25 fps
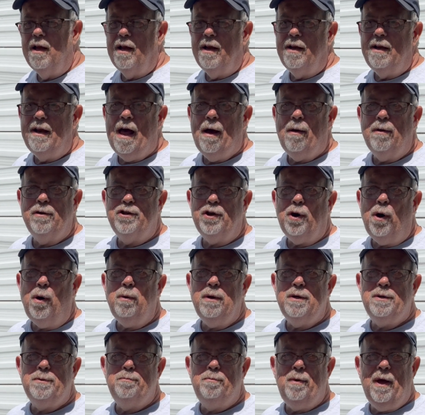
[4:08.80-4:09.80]
Now, it's
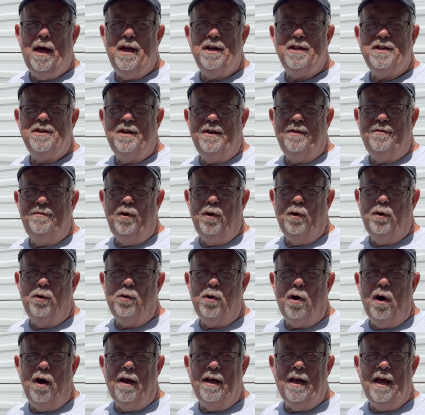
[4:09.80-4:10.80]
always best if you're
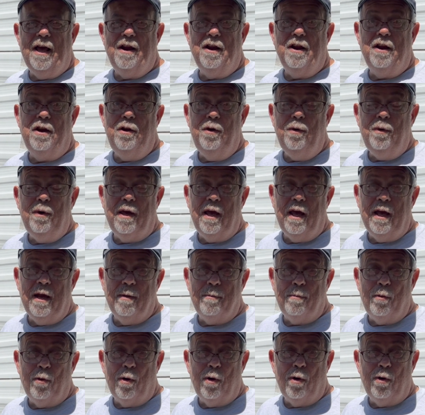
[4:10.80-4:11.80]
trying out a new
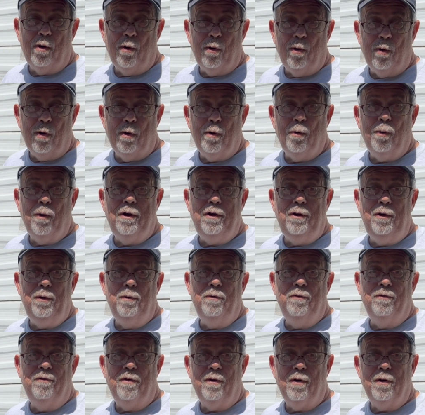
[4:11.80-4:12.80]
camper or when
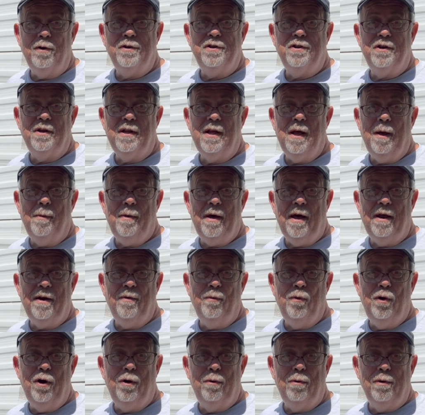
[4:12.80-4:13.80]
you first come out of
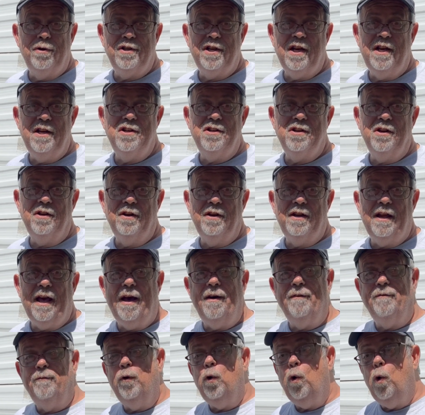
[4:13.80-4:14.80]
winterization to
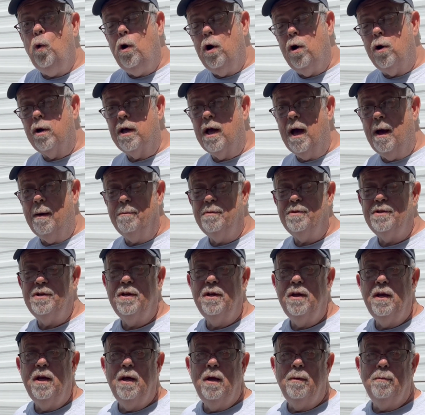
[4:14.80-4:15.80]
have full hookups.
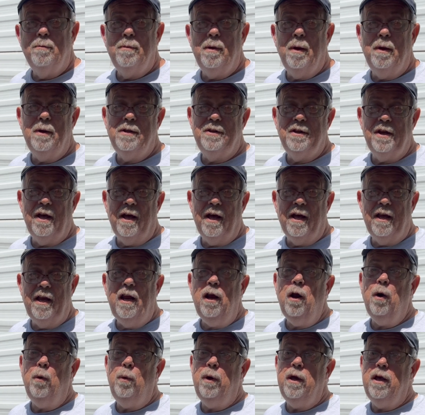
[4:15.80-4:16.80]
But
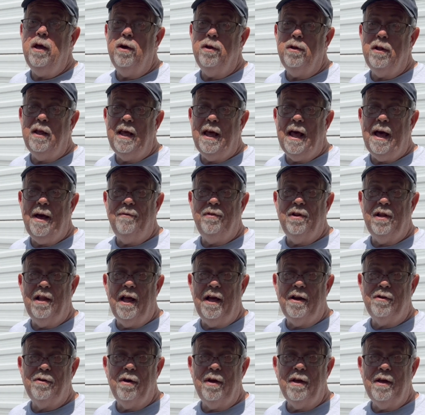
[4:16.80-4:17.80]
here we only have
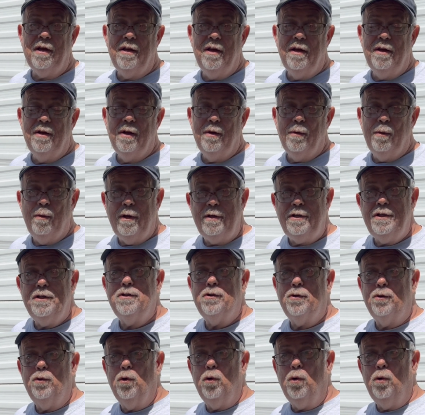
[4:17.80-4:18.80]
electric, which is
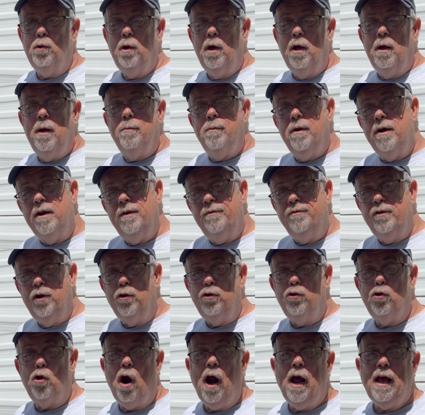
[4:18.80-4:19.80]
cool. But if you're
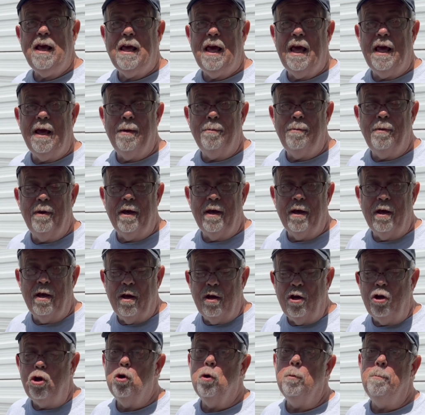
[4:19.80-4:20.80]
dry camping,
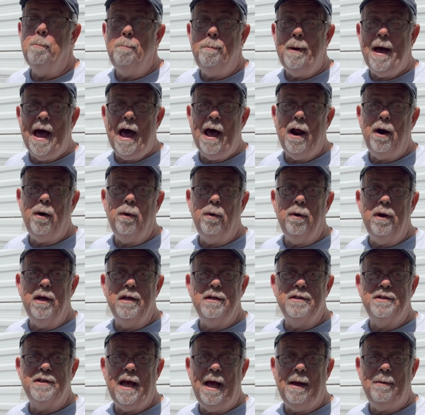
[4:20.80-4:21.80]
your battery
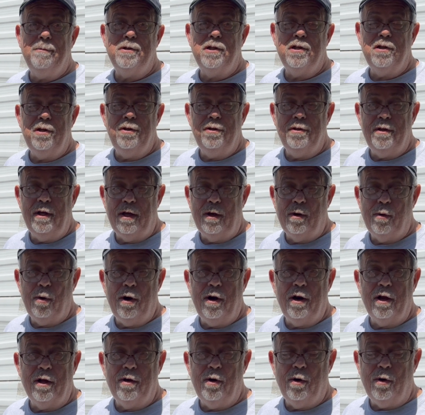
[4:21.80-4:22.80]
is absolutely
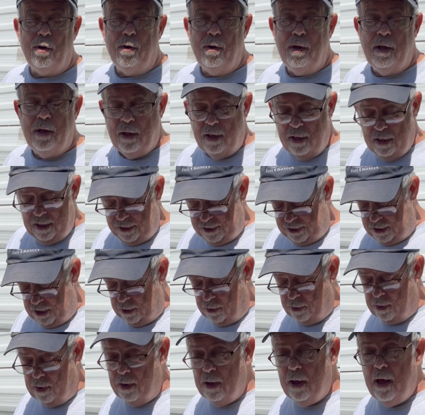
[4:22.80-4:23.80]
critical.
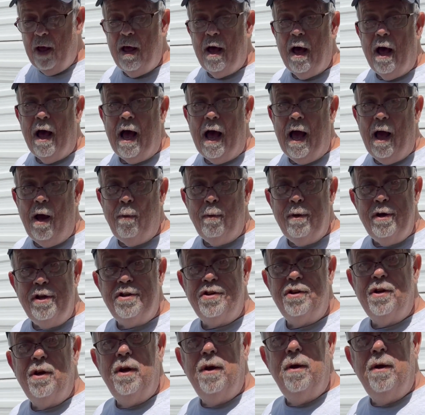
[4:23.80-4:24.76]
So I always